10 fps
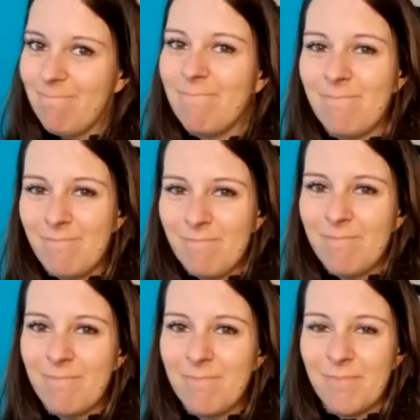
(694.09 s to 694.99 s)

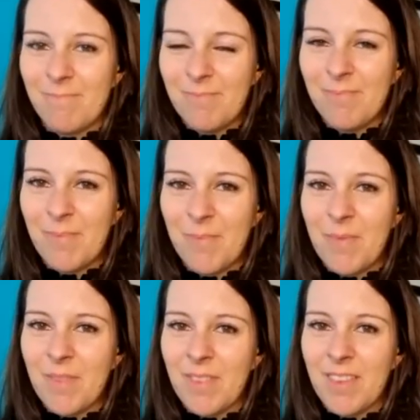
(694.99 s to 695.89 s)

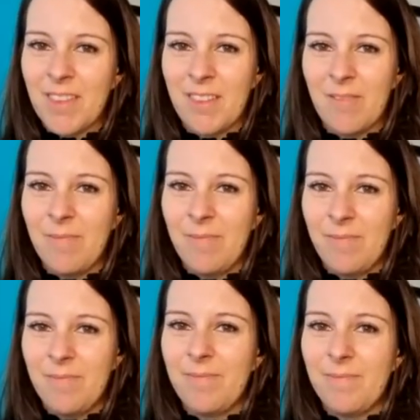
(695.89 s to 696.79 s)

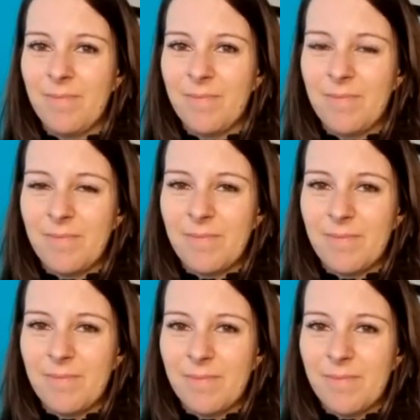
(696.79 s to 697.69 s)

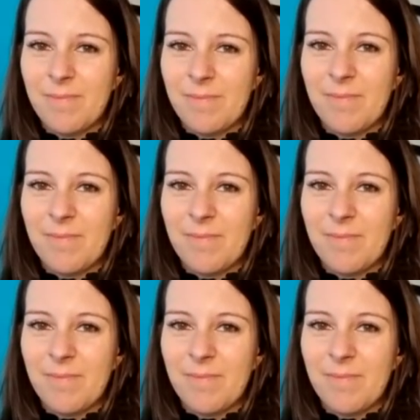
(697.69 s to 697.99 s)
[no speech]